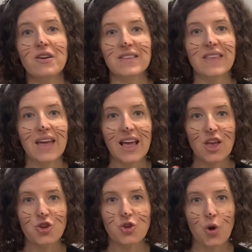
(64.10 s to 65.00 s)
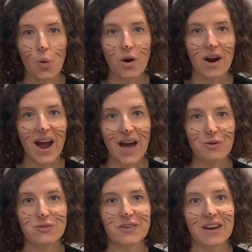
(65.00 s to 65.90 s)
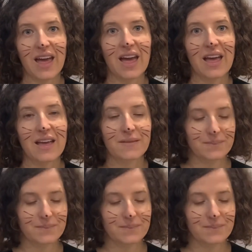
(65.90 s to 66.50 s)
is like at your house today.